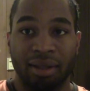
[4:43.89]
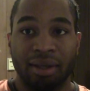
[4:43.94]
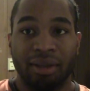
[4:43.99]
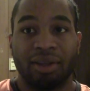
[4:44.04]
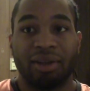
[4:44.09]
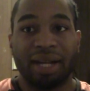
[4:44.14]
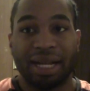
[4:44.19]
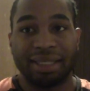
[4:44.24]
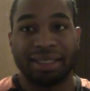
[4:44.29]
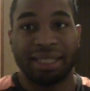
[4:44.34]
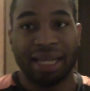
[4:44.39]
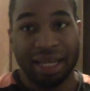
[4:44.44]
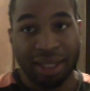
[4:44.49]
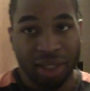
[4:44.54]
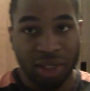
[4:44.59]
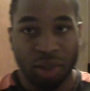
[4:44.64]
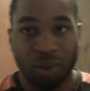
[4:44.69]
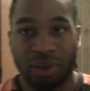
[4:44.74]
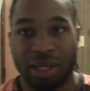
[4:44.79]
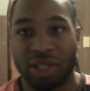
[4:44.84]
They're not
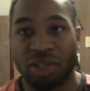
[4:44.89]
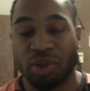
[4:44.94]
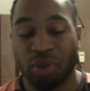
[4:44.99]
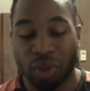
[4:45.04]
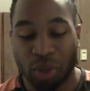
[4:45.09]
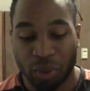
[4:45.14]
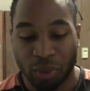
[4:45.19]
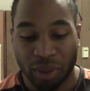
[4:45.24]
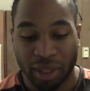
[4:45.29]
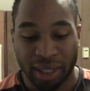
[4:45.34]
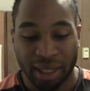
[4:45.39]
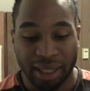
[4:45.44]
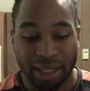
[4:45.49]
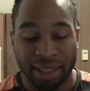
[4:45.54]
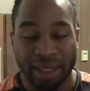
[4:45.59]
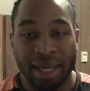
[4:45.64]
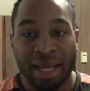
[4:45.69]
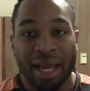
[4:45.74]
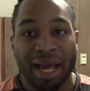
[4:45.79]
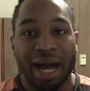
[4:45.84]
telling you that, you know what, like,